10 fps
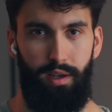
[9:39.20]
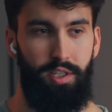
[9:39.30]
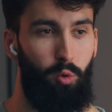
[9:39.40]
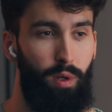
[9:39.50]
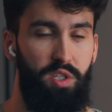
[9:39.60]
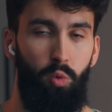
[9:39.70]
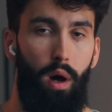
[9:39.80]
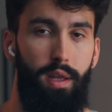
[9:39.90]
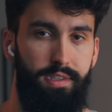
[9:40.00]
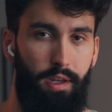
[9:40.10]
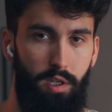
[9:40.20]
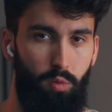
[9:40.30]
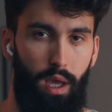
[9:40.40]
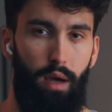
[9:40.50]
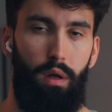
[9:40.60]
There's a reason why in
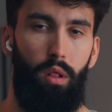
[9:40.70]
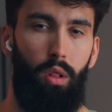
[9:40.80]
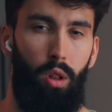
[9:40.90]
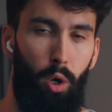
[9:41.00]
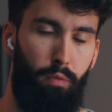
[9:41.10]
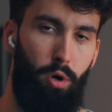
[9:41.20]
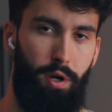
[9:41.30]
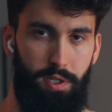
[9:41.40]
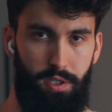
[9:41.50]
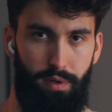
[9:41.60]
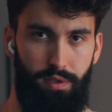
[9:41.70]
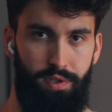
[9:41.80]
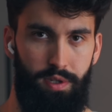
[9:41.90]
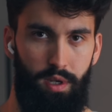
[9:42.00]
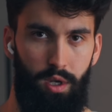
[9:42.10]
studies we have a lot of
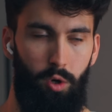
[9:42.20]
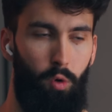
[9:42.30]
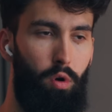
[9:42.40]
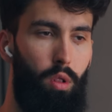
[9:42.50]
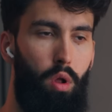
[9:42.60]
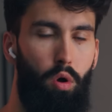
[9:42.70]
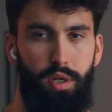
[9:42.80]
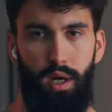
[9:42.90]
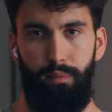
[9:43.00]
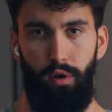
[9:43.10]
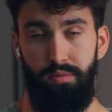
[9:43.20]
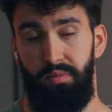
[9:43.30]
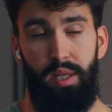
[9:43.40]
participants over longer time frames,